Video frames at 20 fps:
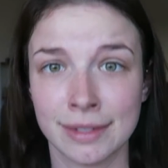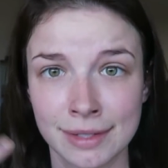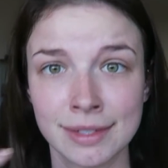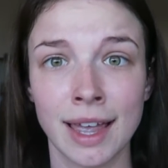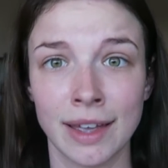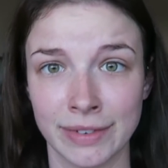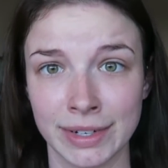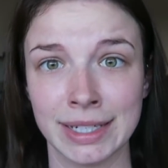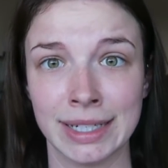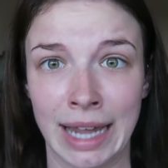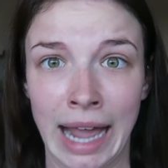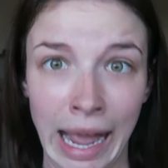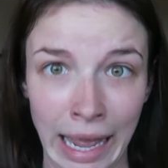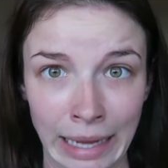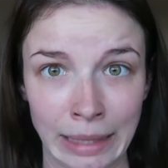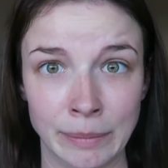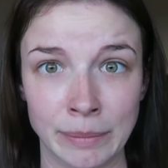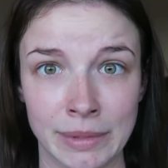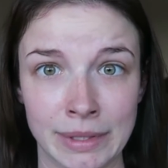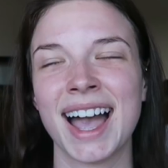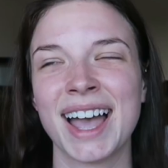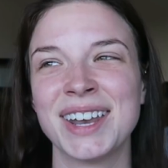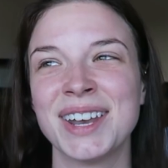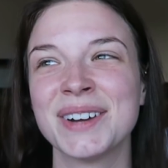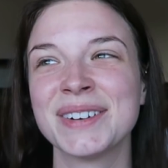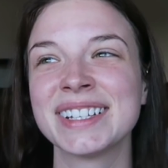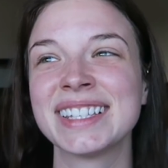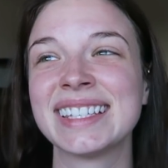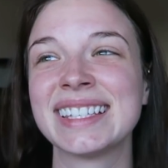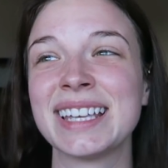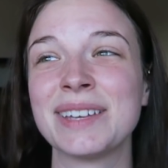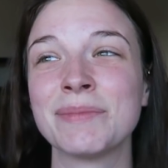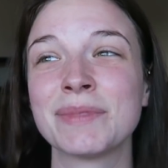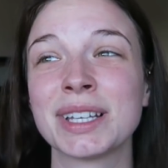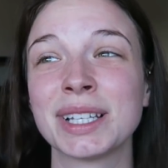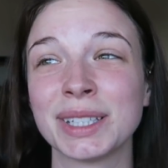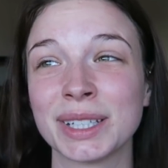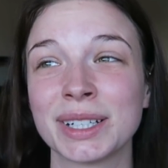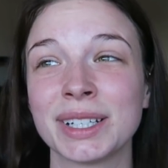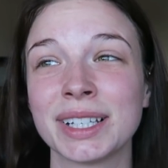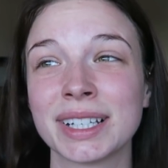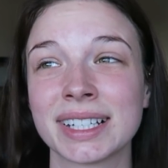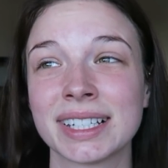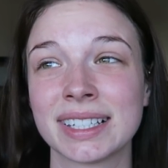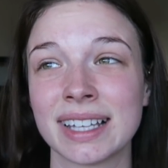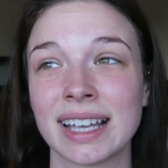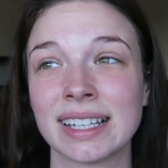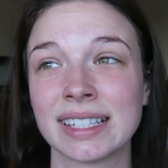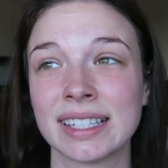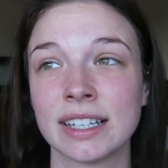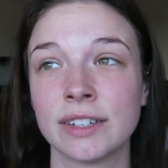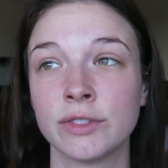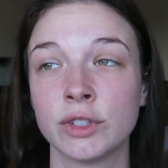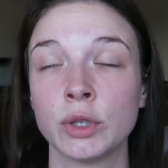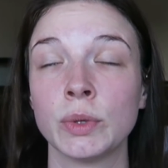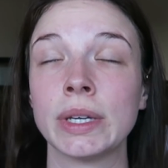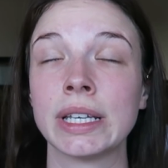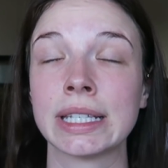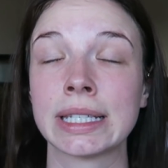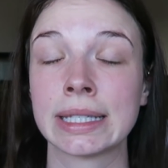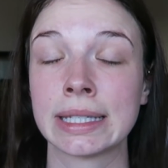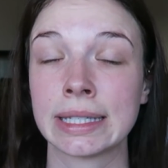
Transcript: 7 times. I know it seems a little excessive doing